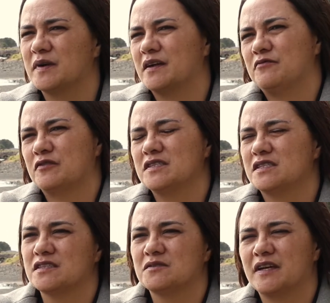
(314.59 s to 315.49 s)
But for
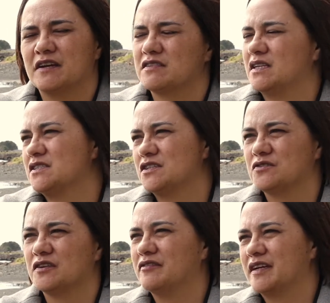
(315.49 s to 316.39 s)
instance, we have
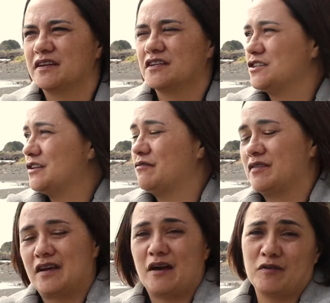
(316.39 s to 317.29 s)
statutory recognition
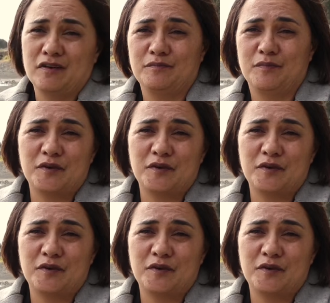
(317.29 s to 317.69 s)
over the awa